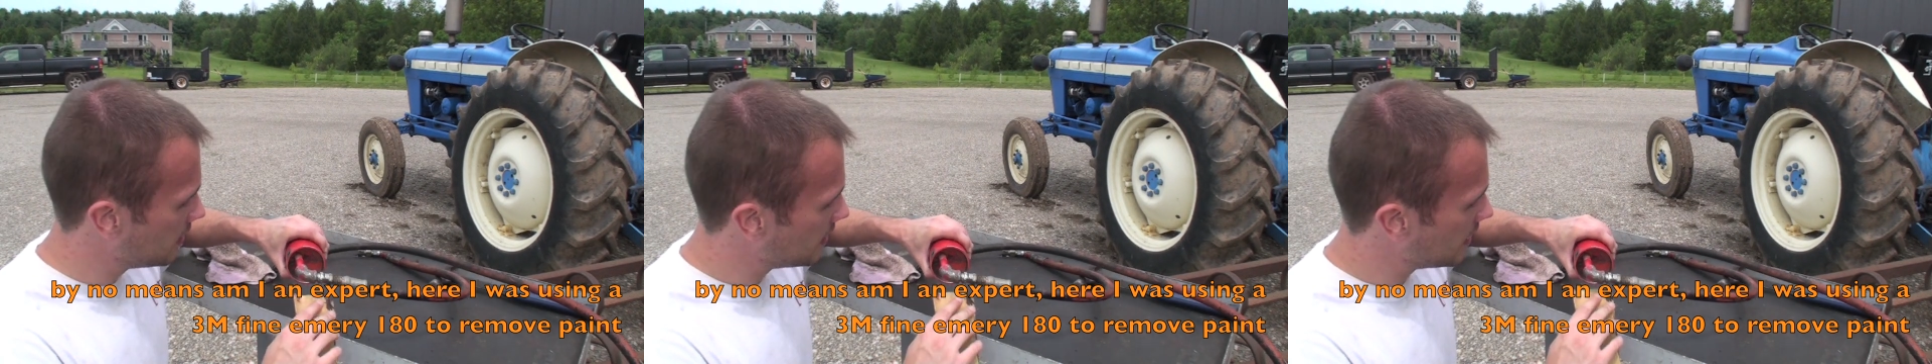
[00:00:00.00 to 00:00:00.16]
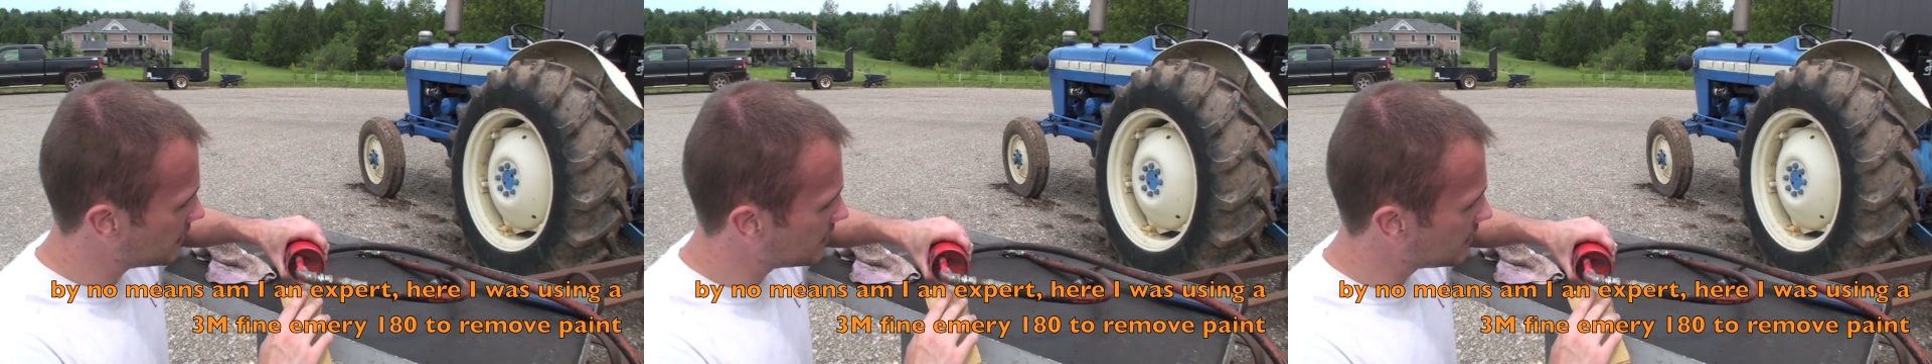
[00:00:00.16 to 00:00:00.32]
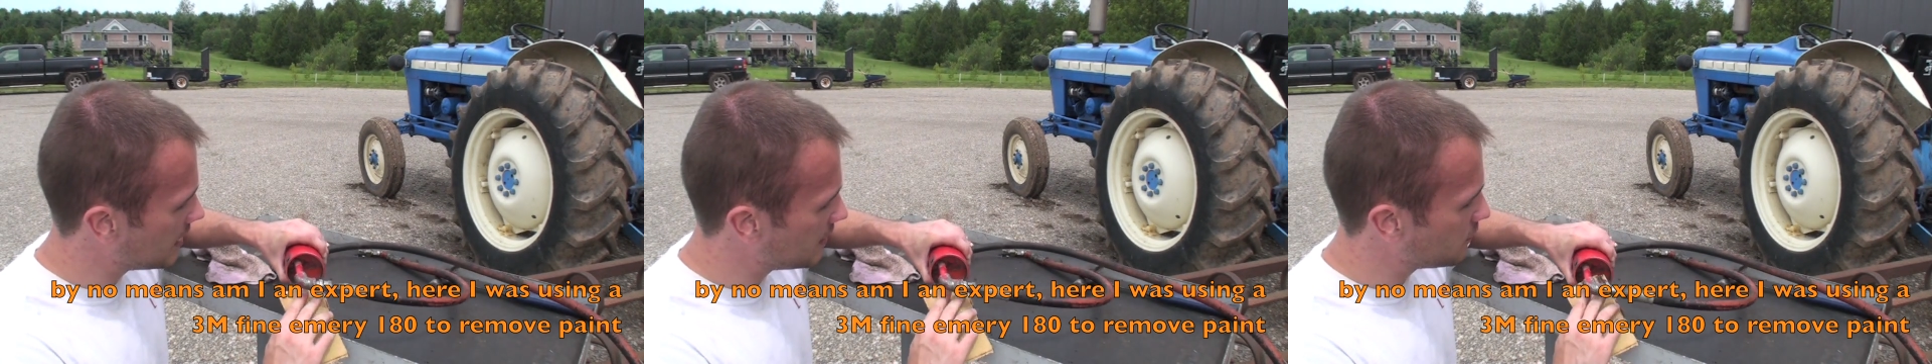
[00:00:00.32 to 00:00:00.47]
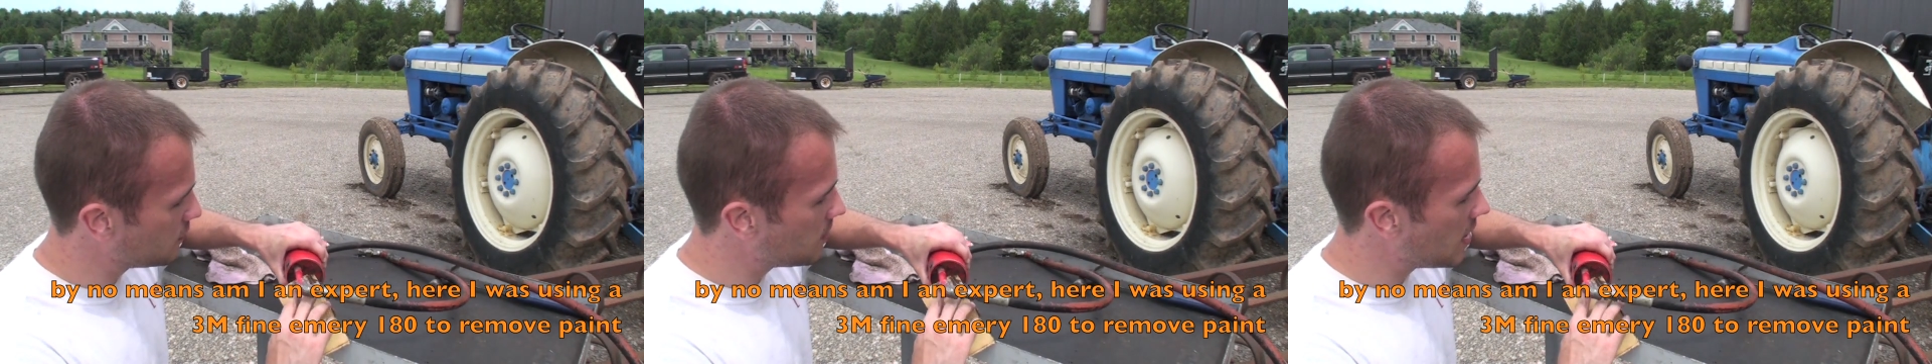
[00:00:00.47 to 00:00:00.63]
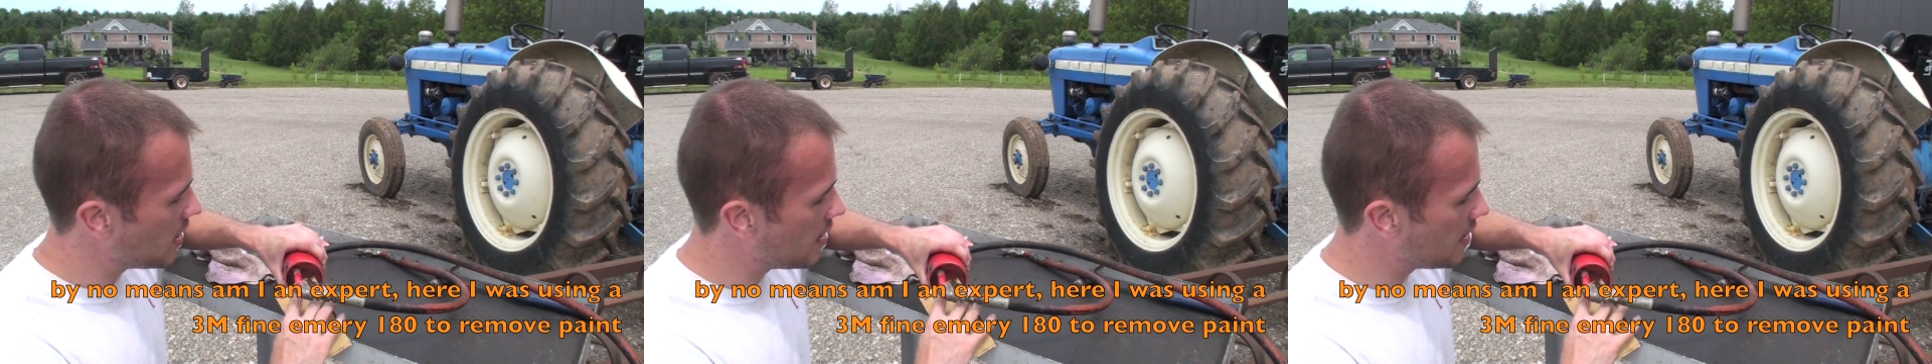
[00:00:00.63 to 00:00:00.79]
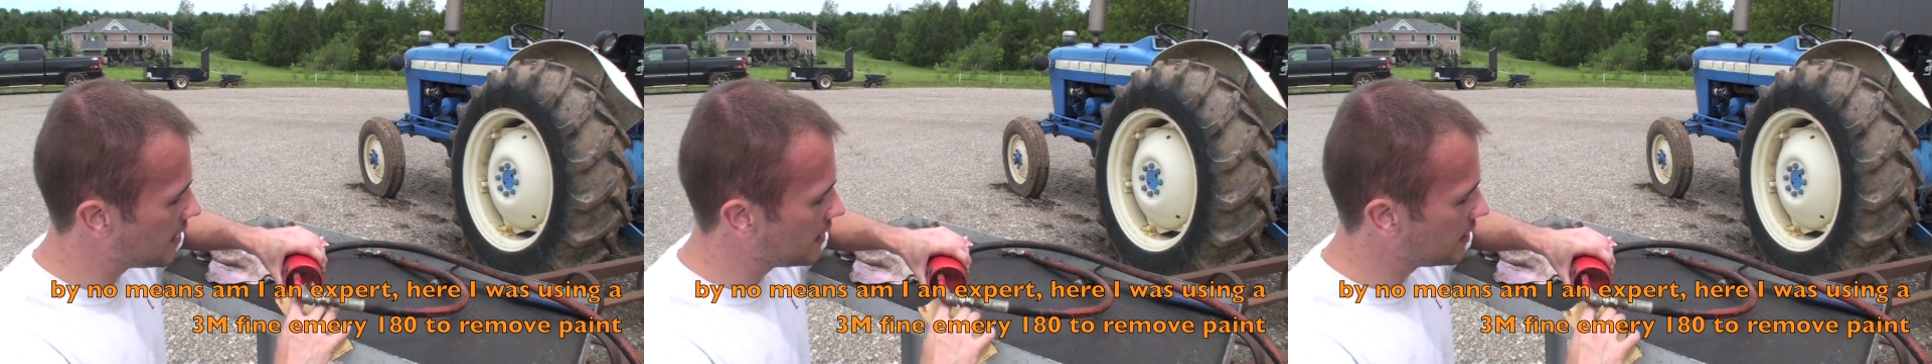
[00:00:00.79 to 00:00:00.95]
that's left
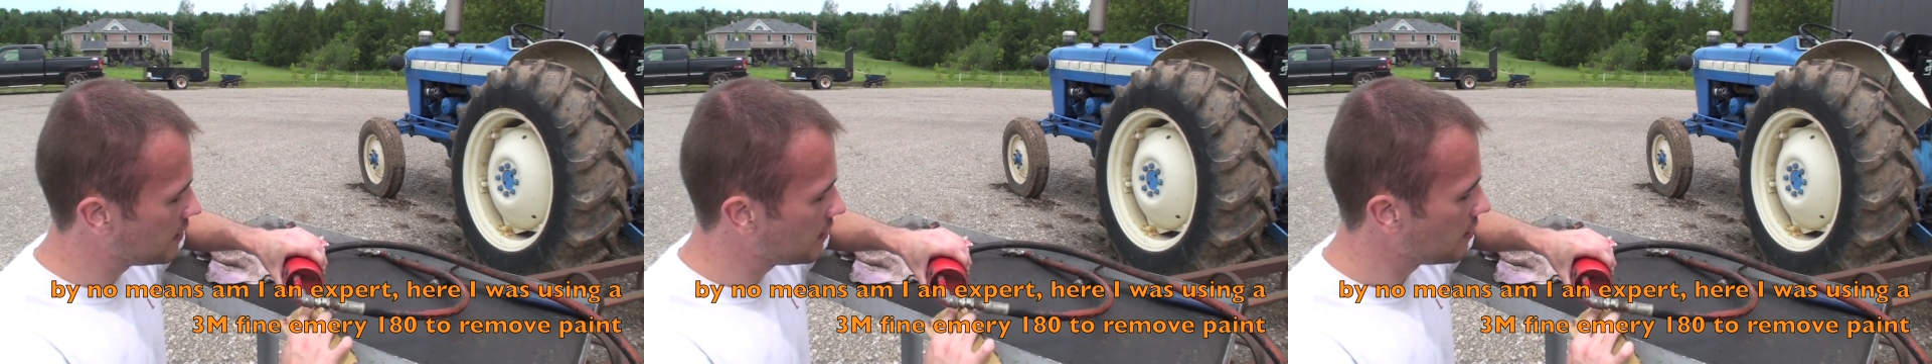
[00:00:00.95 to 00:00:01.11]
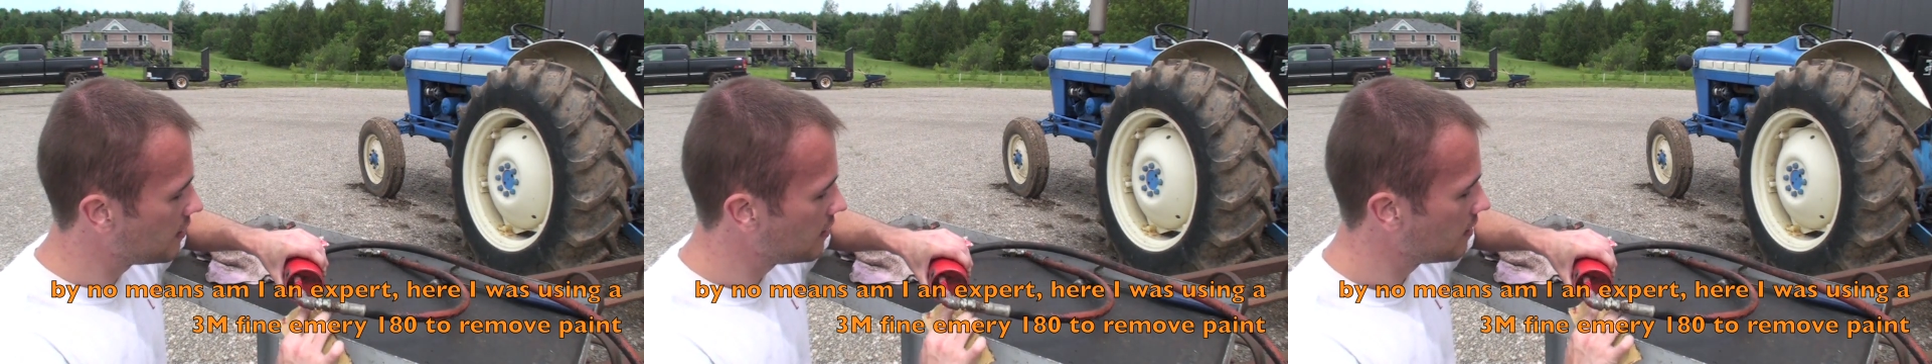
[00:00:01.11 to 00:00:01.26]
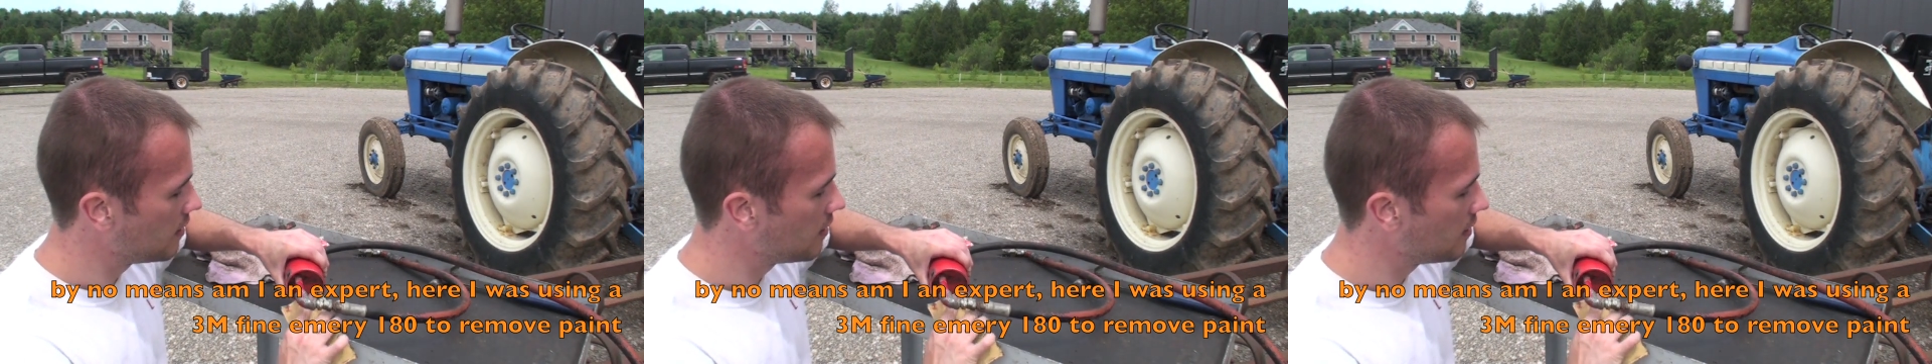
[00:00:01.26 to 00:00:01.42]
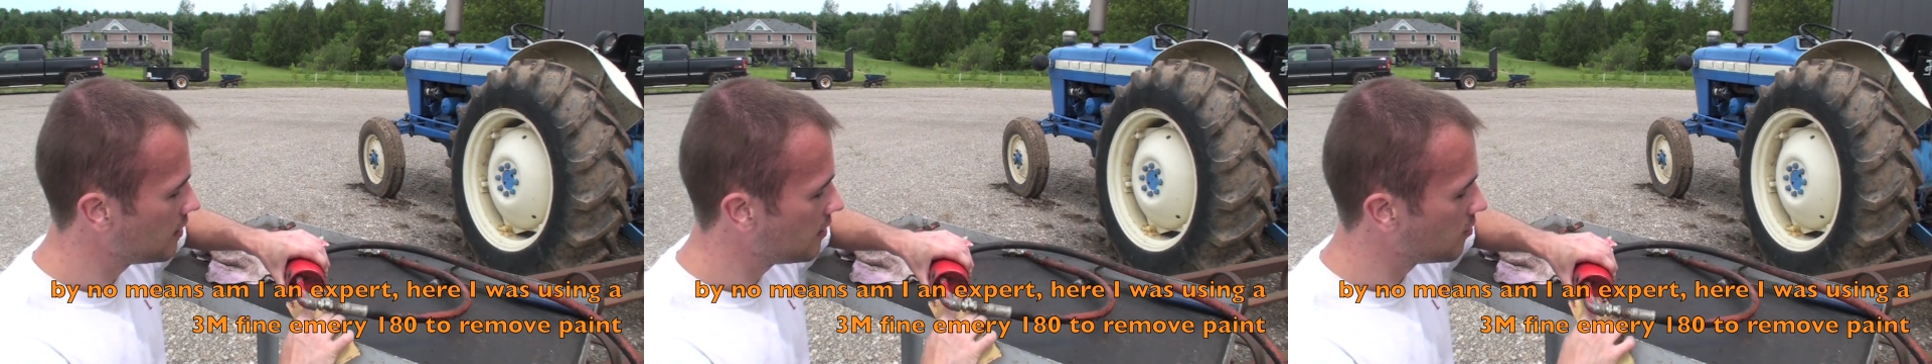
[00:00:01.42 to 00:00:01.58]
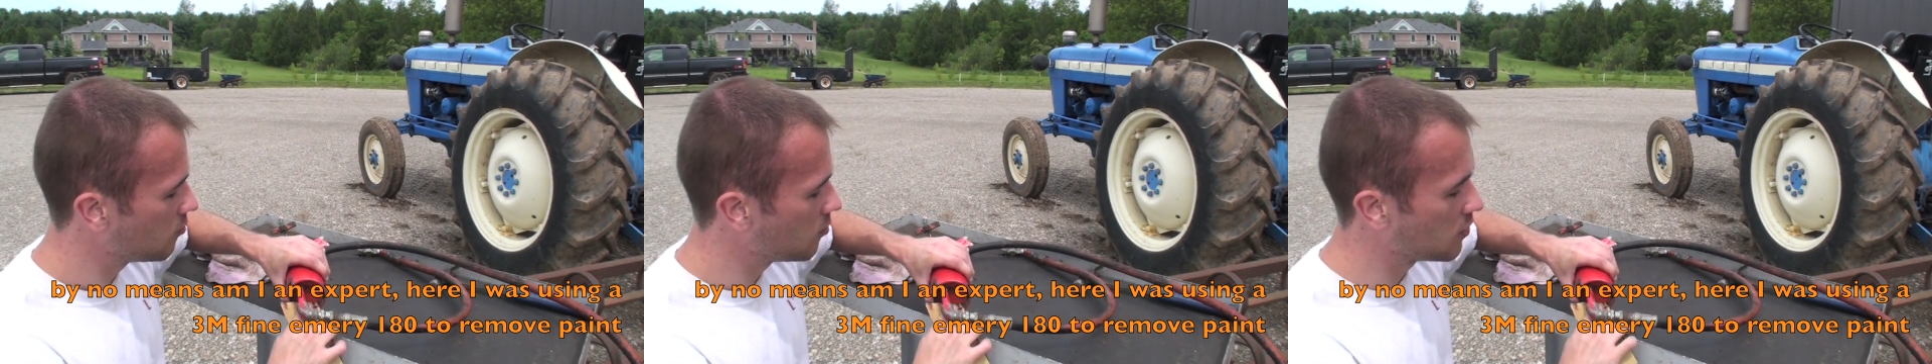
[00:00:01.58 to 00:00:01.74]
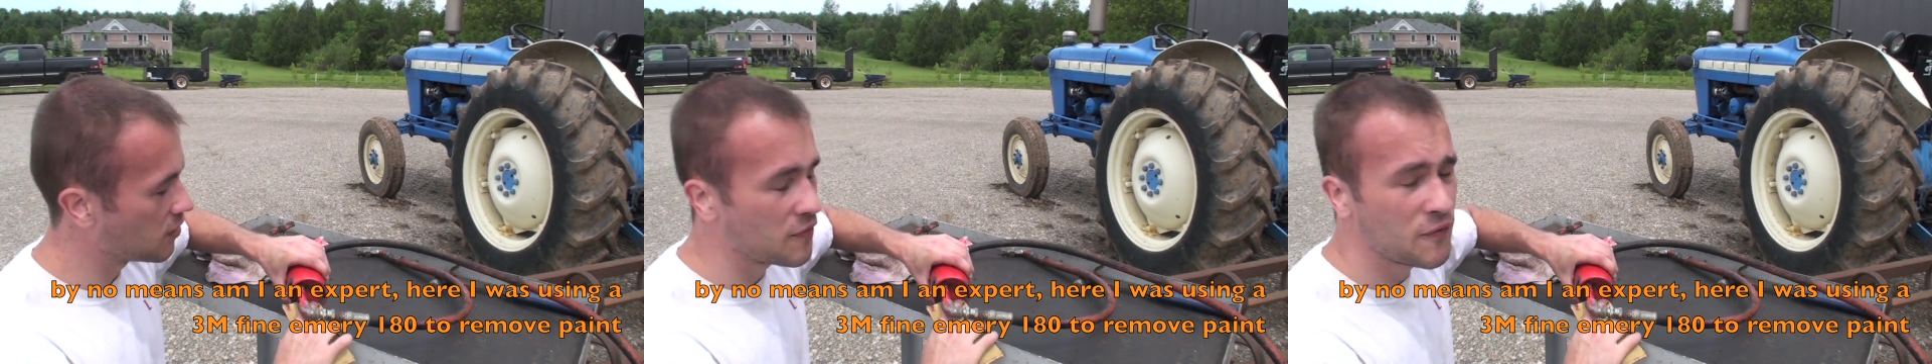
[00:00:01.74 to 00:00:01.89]
behind where